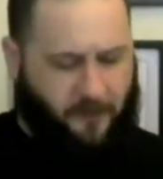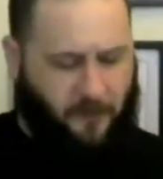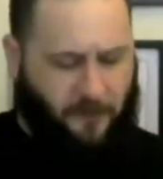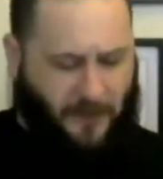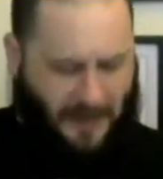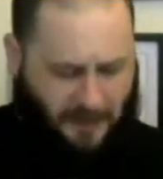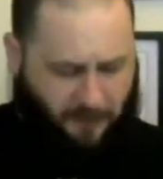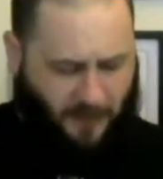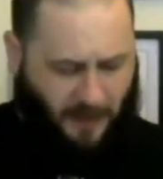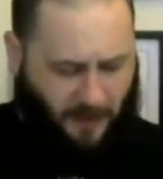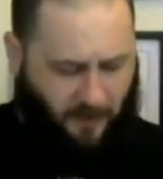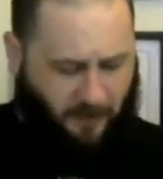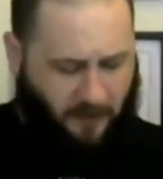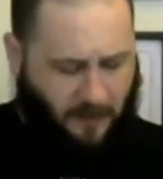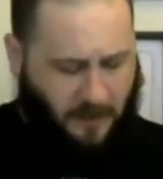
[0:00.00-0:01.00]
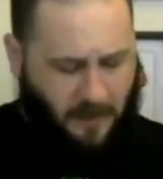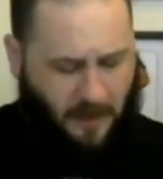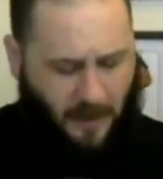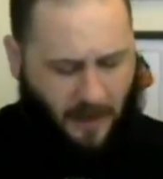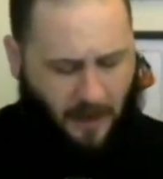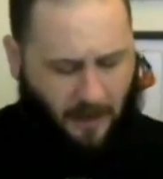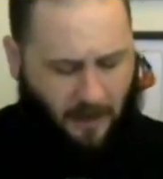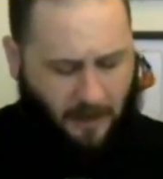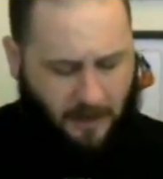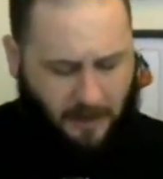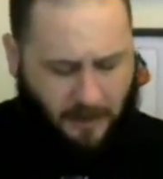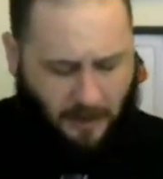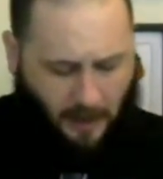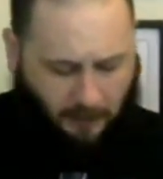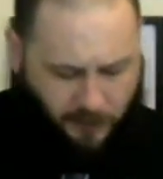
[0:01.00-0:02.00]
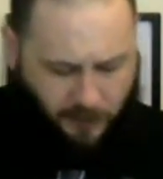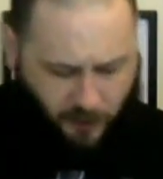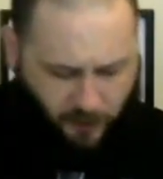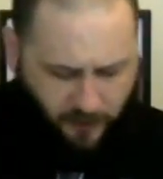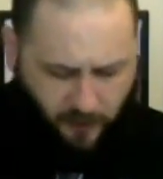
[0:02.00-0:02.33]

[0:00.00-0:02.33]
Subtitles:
through PayPal. I'm sure